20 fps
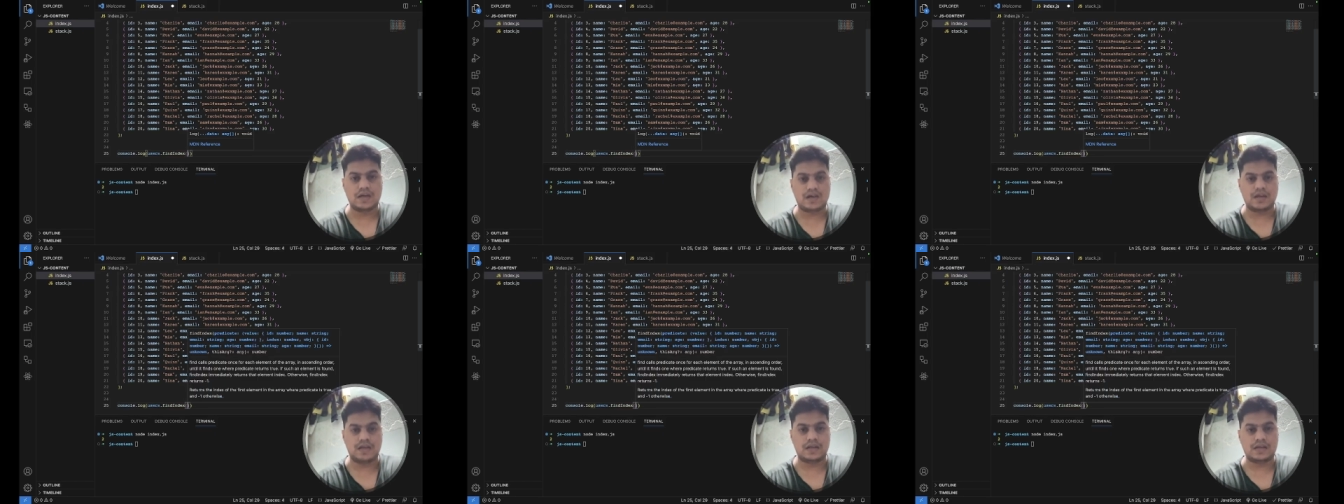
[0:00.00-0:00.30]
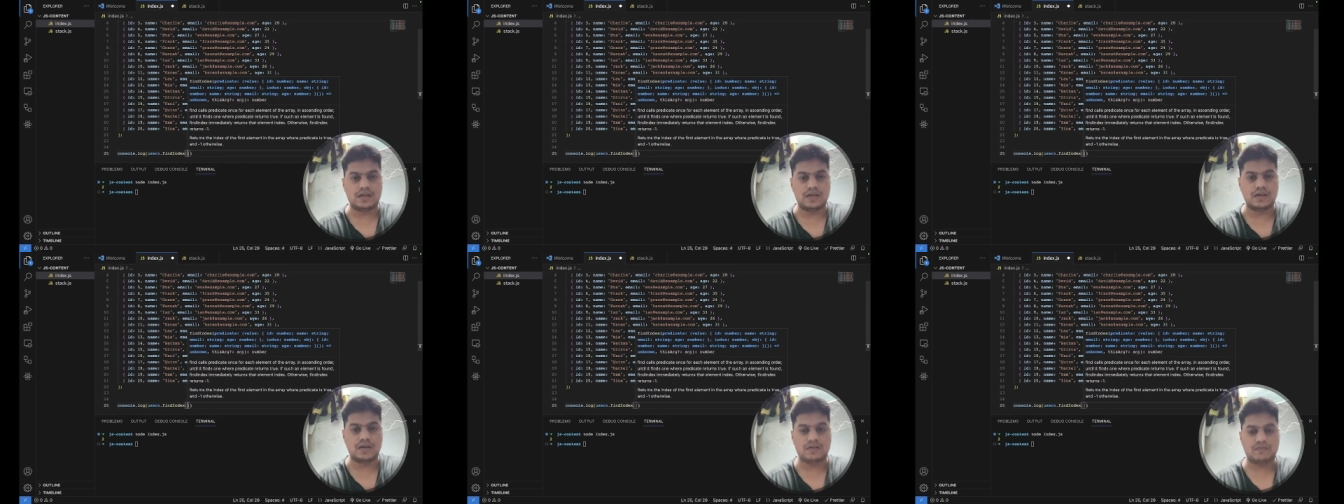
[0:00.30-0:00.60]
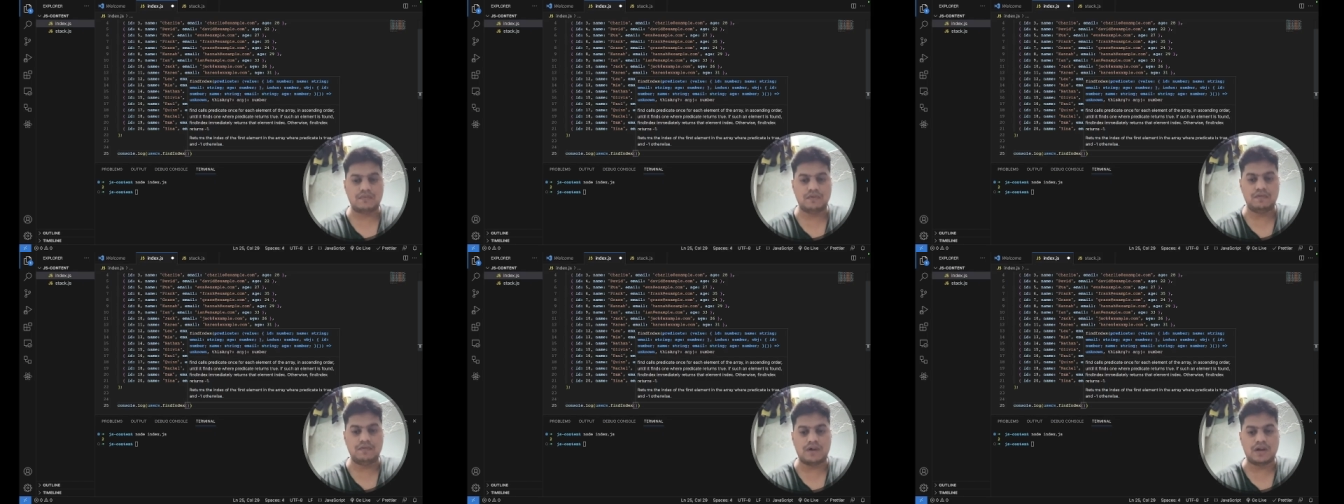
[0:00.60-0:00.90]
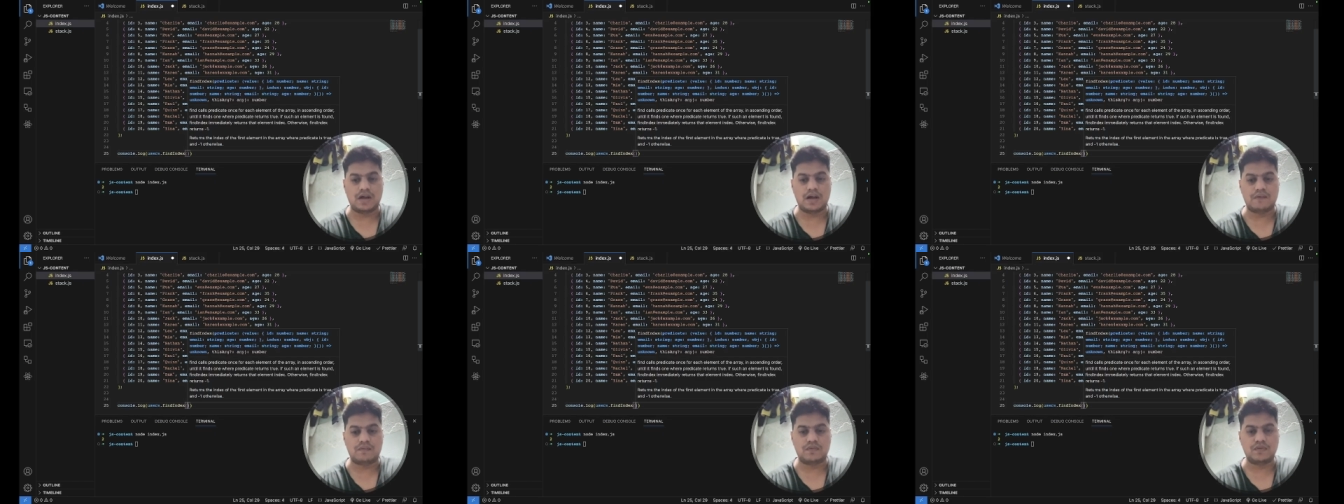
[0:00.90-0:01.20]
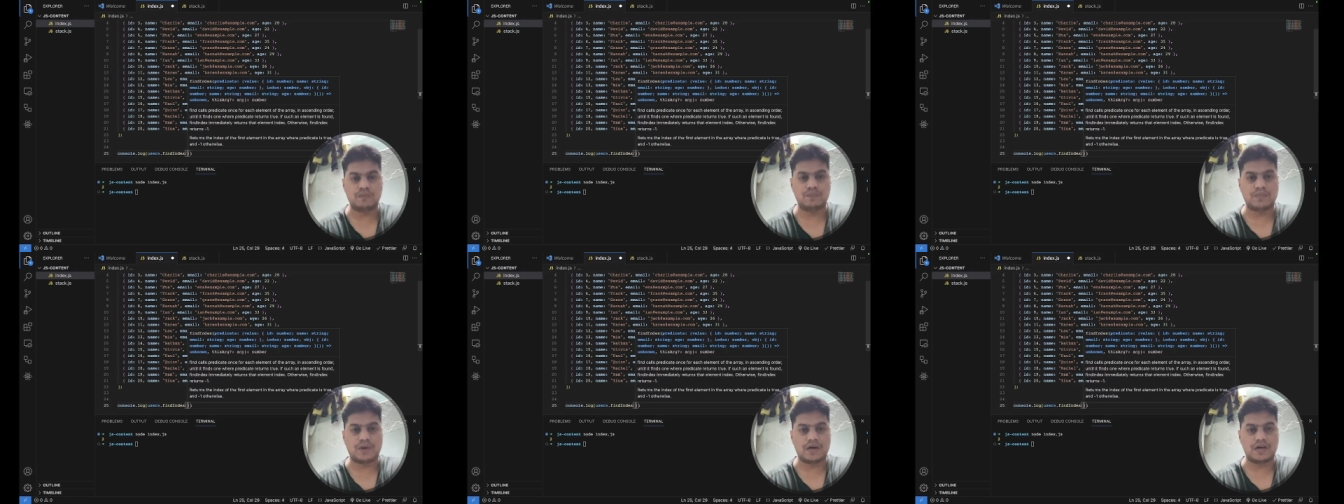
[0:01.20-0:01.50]
and here we will have
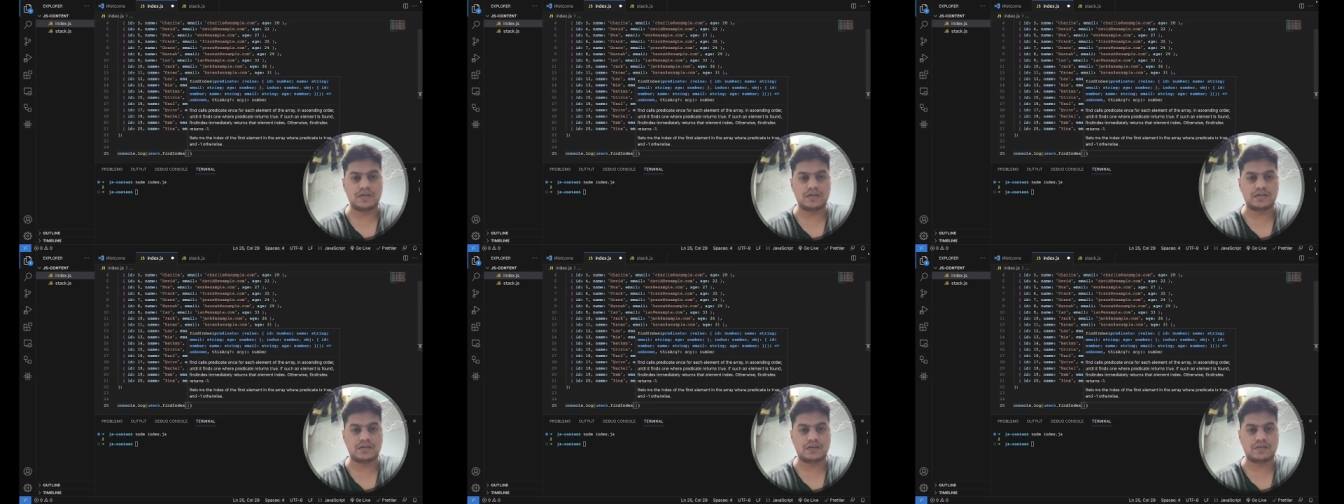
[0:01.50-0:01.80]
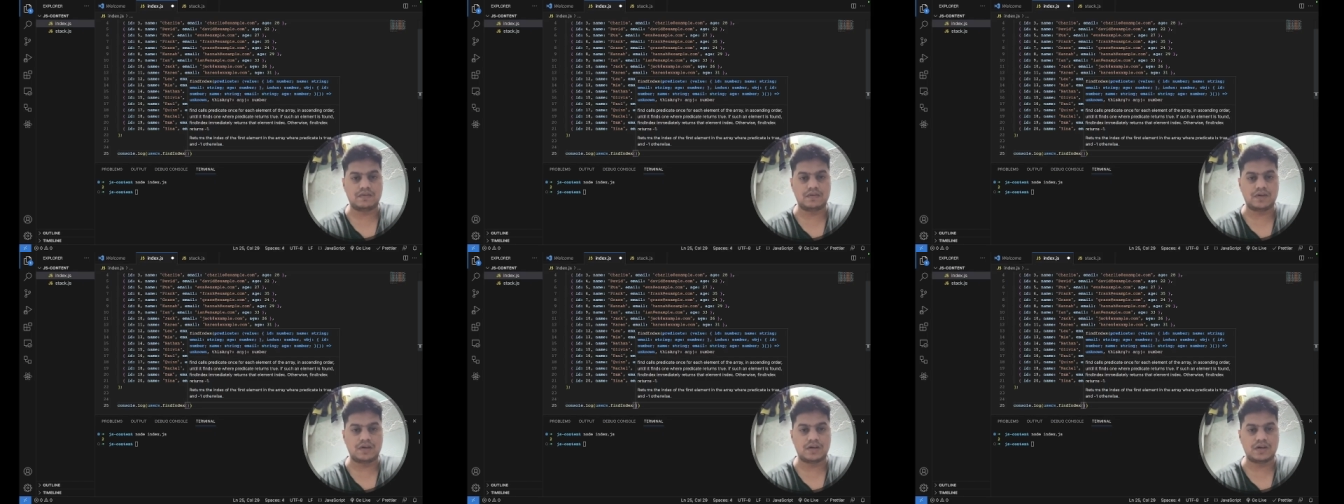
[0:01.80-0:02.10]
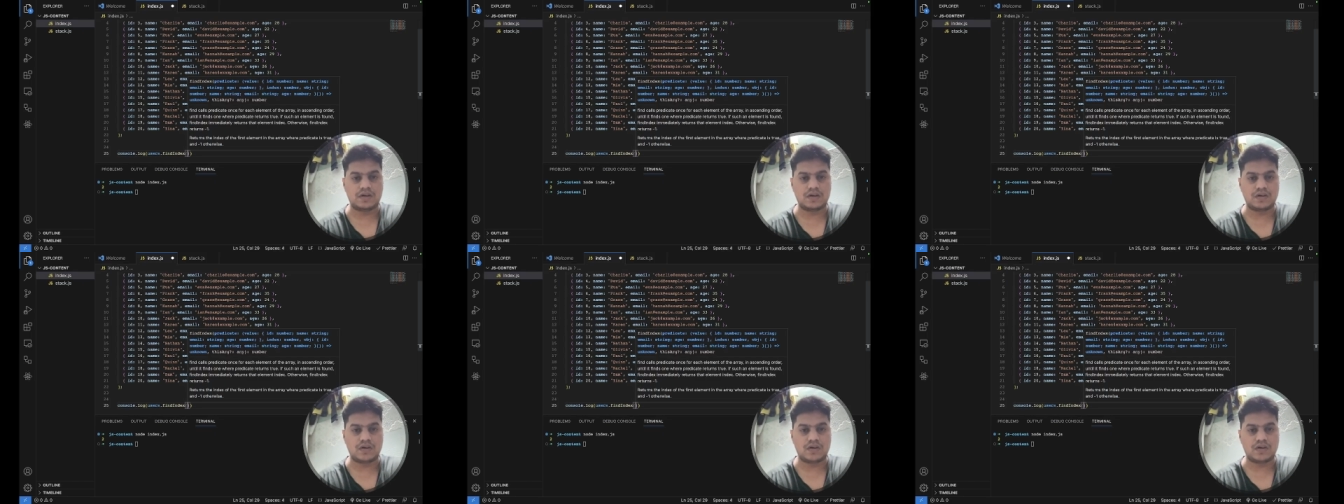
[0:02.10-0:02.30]
to pass our